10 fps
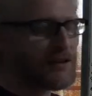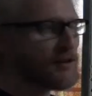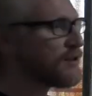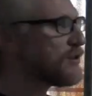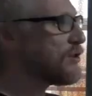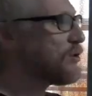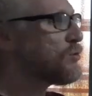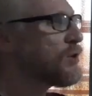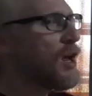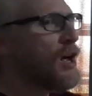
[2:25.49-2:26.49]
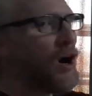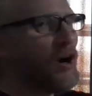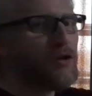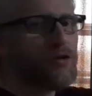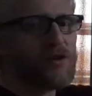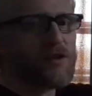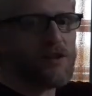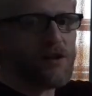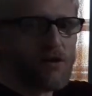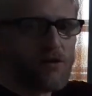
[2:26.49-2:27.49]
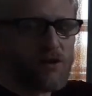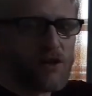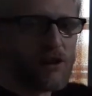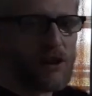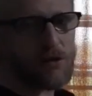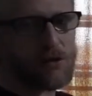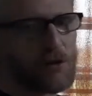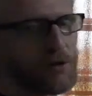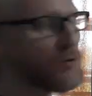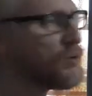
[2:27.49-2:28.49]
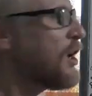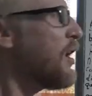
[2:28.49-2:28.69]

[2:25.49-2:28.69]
This is used hundreds and hundreds of years ago